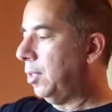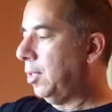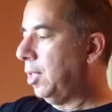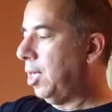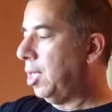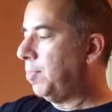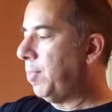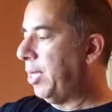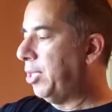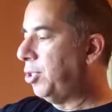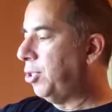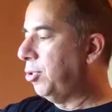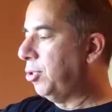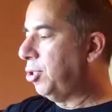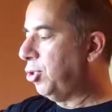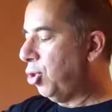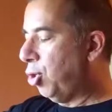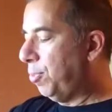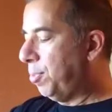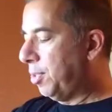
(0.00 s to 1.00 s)
there's my two
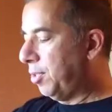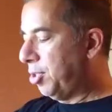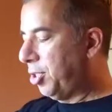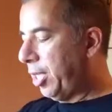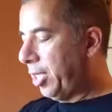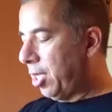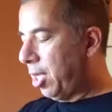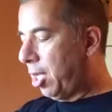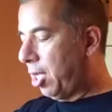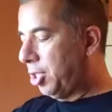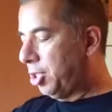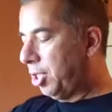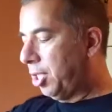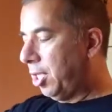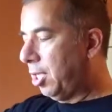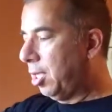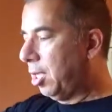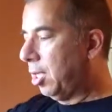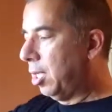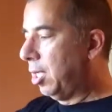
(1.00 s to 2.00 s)
scoops of
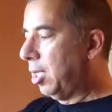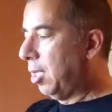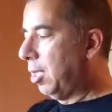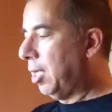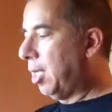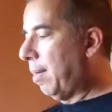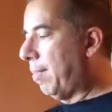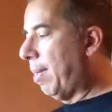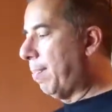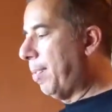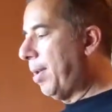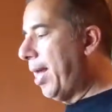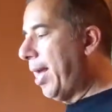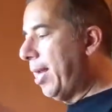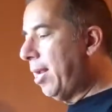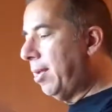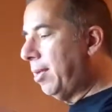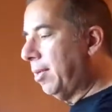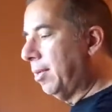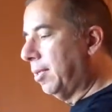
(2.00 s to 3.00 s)
Shakeology, my
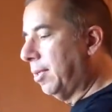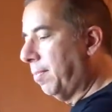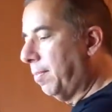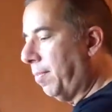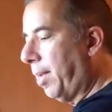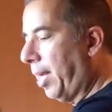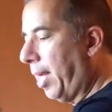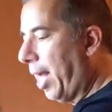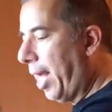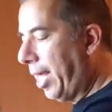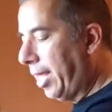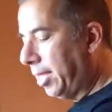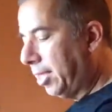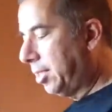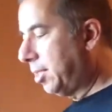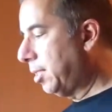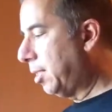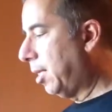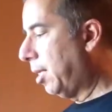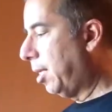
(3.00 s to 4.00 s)
banana, my
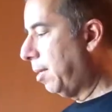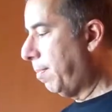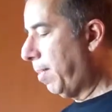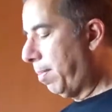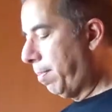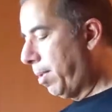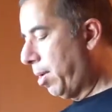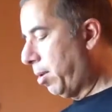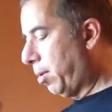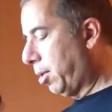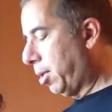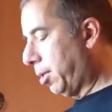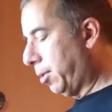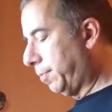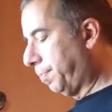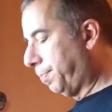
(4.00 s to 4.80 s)
ice, my milk.